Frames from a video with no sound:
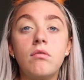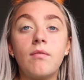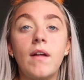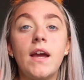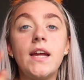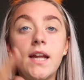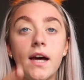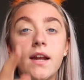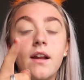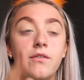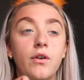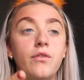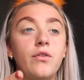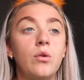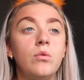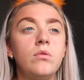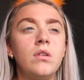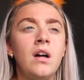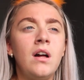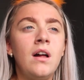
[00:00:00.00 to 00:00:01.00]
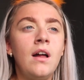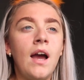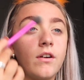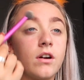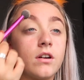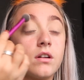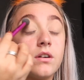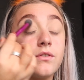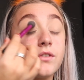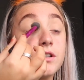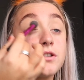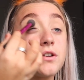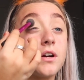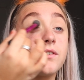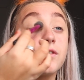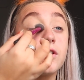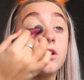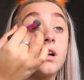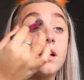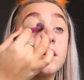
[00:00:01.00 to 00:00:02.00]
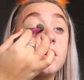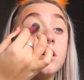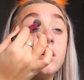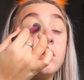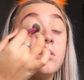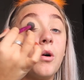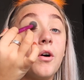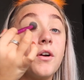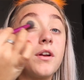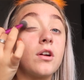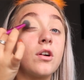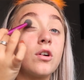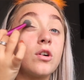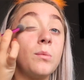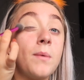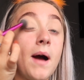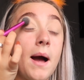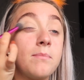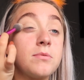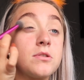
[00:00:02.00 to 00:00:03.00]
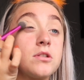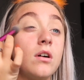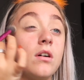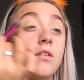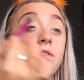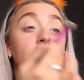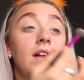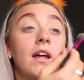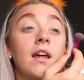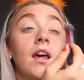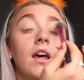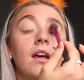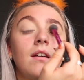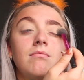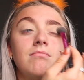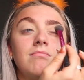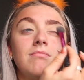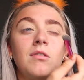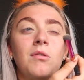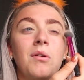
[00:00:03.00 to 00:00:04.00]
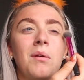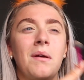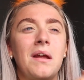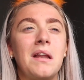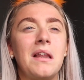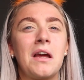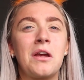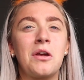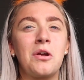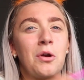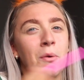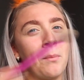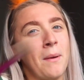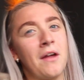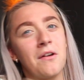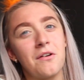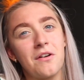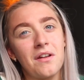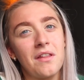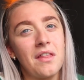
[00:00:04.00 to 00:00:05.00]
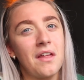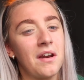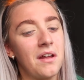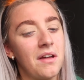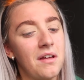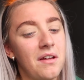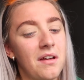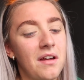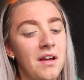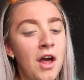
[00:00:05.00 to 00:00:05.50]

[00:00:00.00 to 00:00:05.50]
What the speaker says: He did have a phone. If you're a delivery driver, like you know how to Google Map stuff, like you know what I mean? Like you're better at it.